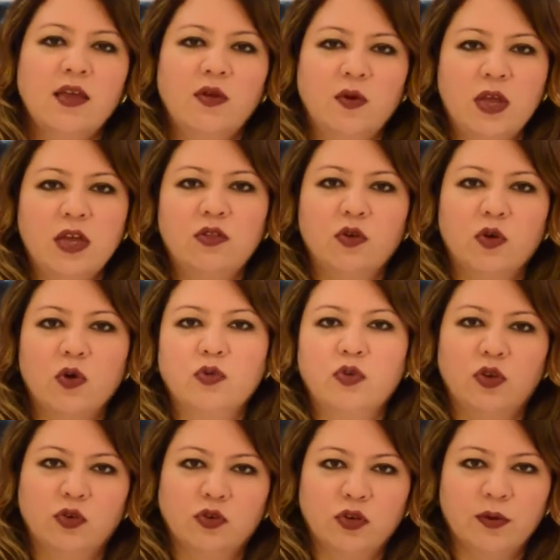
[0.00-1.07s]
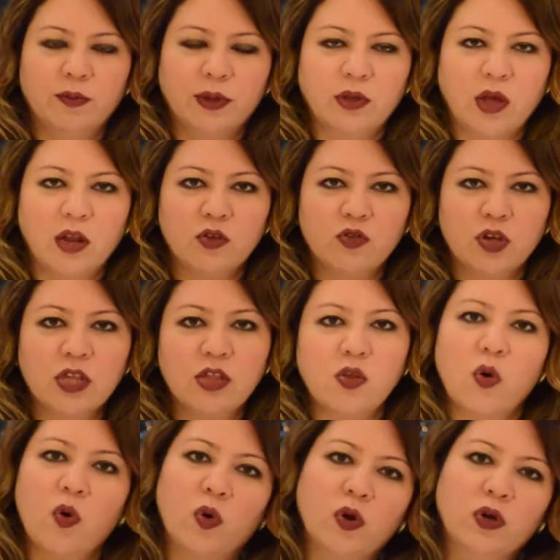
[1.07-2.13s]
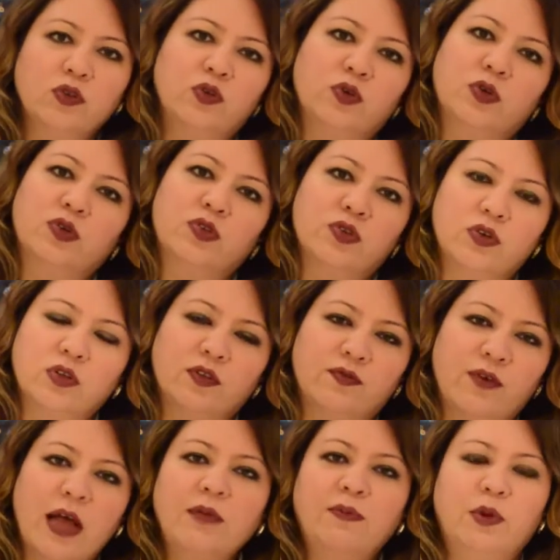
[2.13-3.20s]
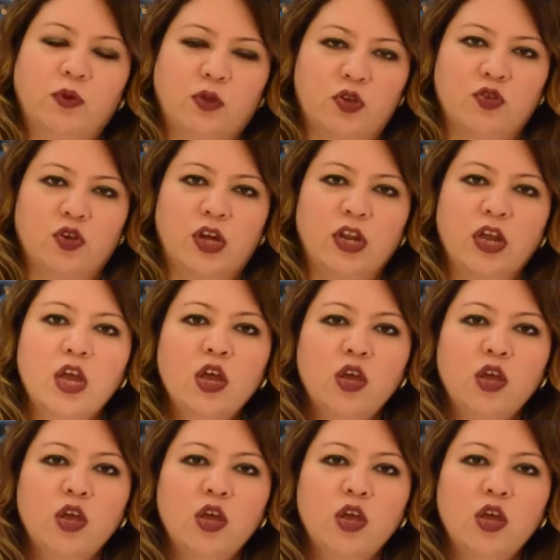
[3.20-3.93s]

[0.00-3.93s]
you need to go to your dermatologist or to your certified beautician.